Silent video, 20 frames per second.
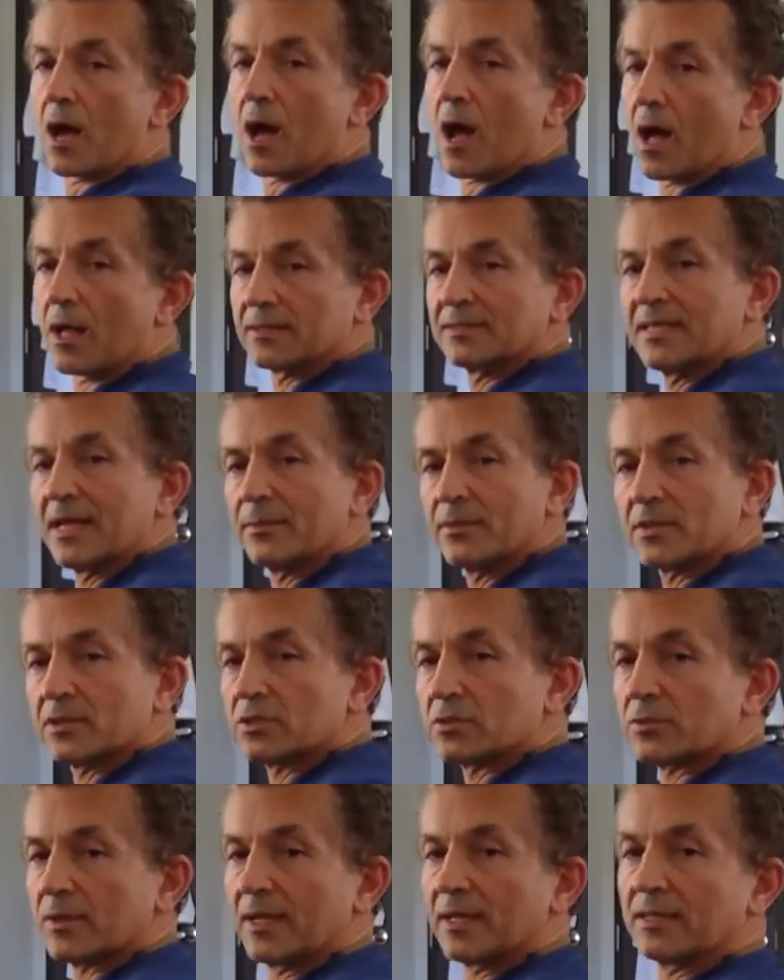I'll
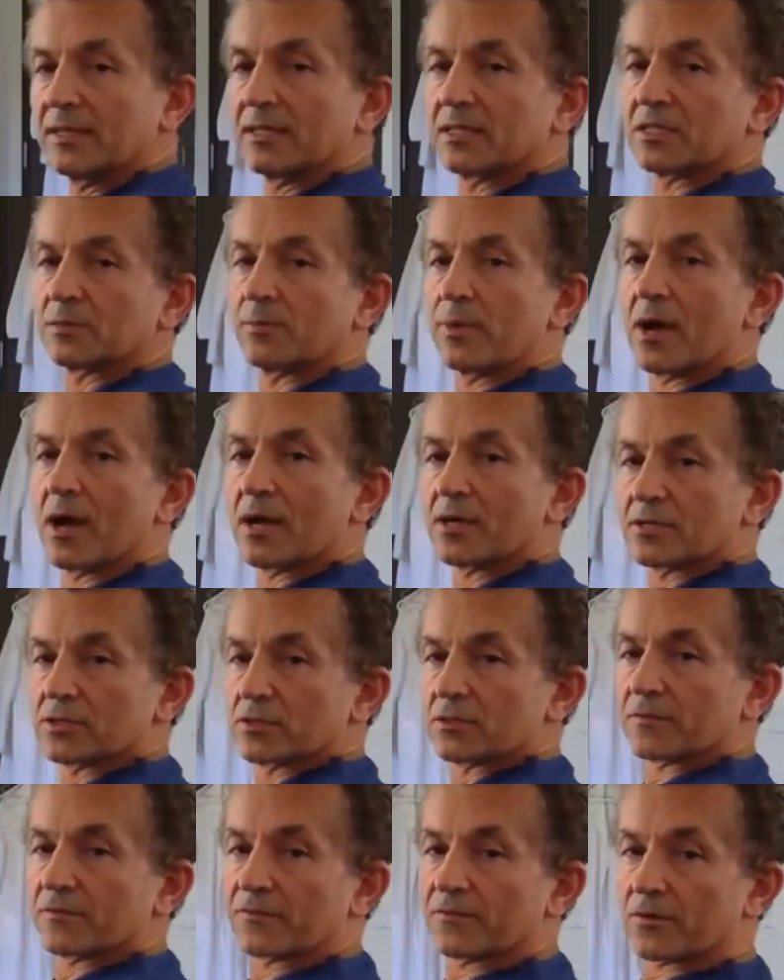demonstrate this
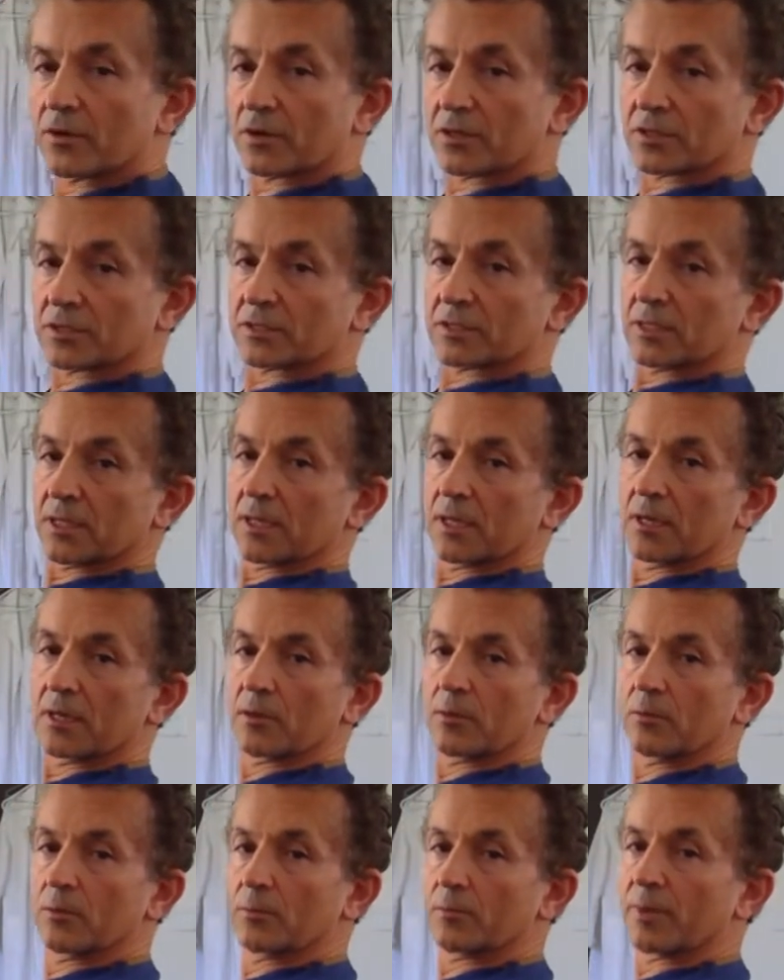posture first
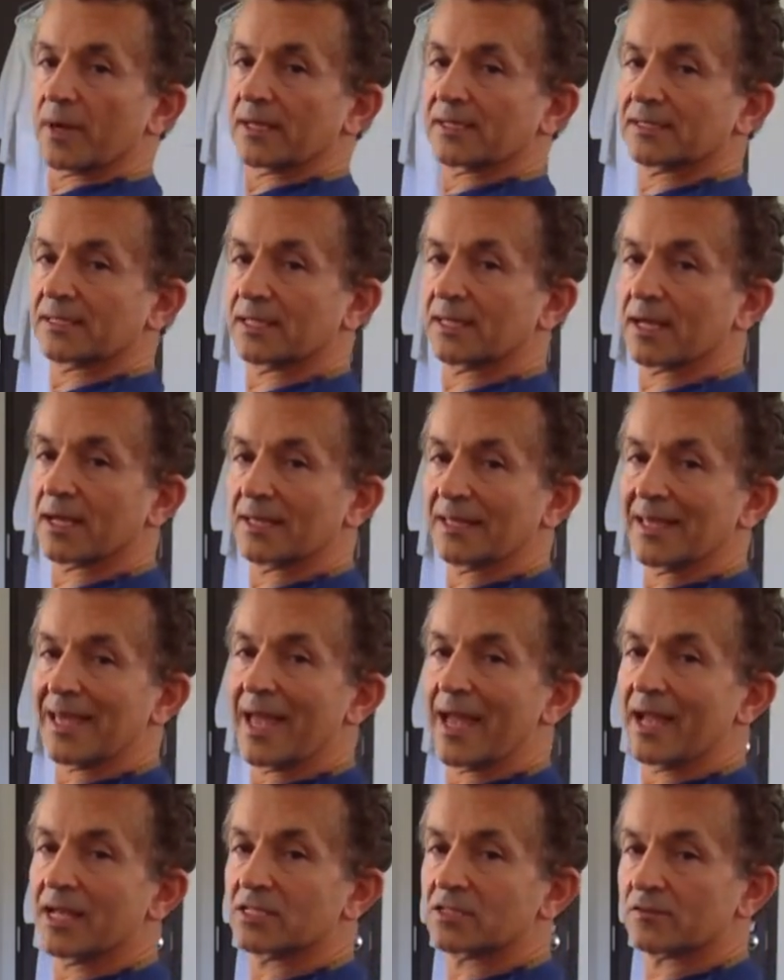by sitting on the
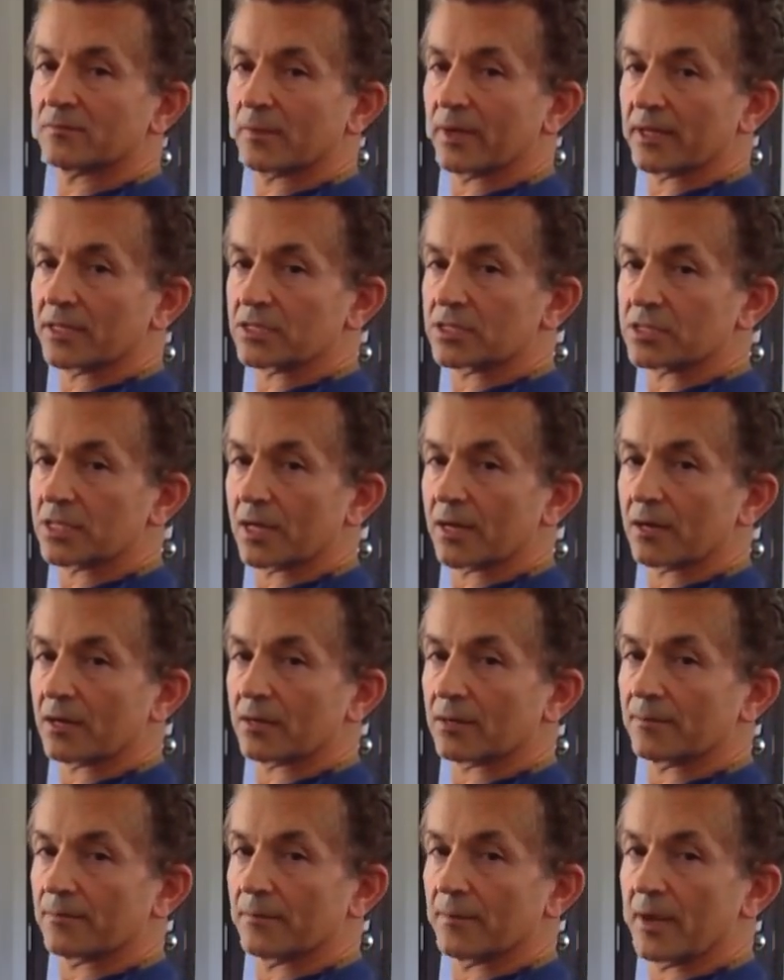edge of my chair.